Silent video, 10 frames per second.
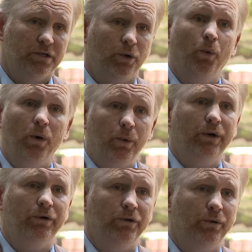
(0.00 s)
So what
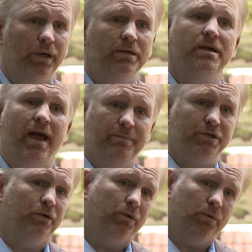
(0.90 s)
we are doing is
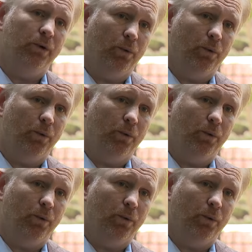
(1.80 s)
absolutely